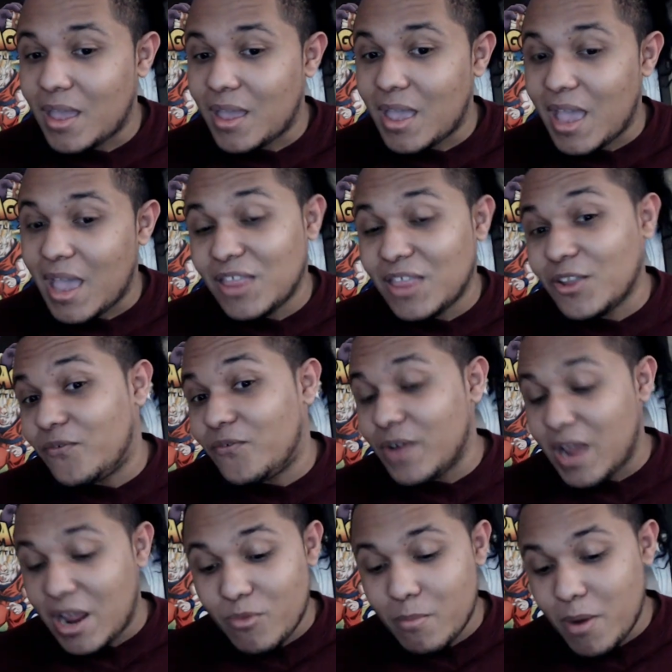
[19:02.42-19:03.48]
And
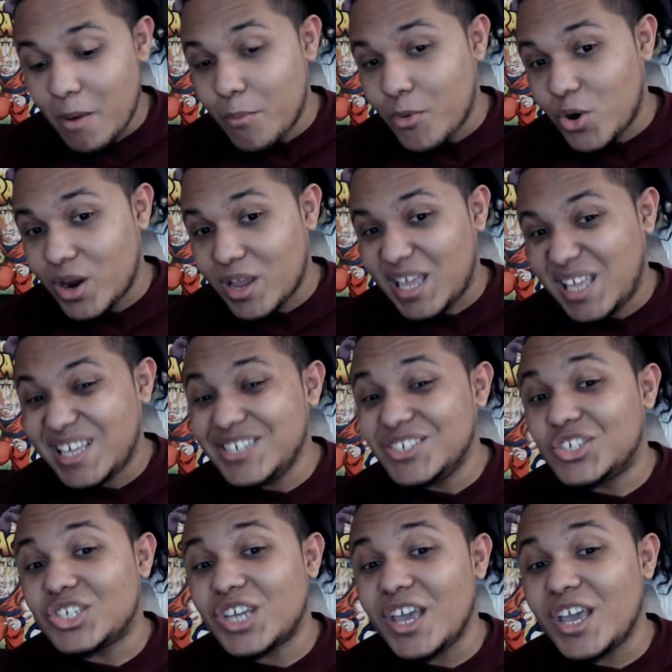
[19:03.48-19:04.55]
remember, he
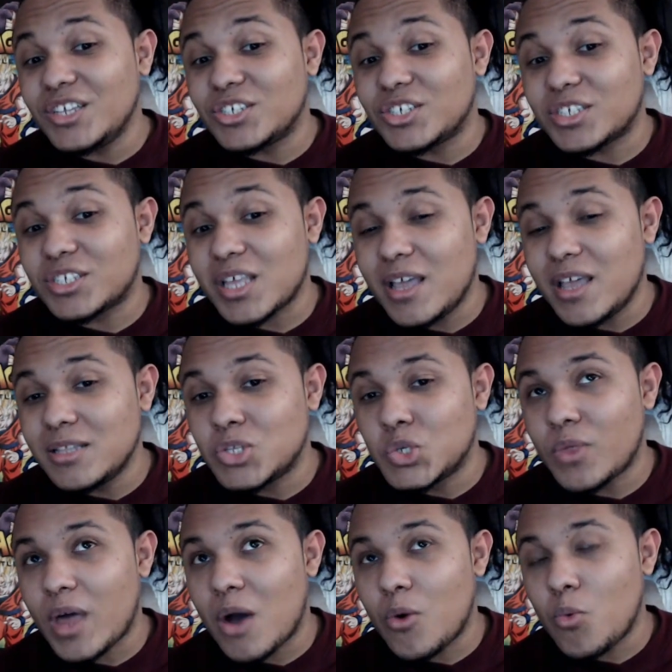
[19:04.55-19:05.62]
changed into
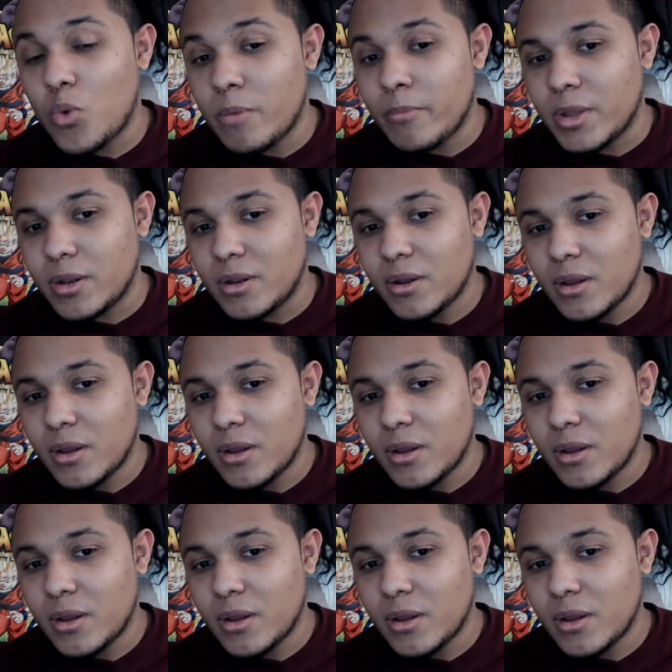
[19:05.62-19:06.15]
that woman,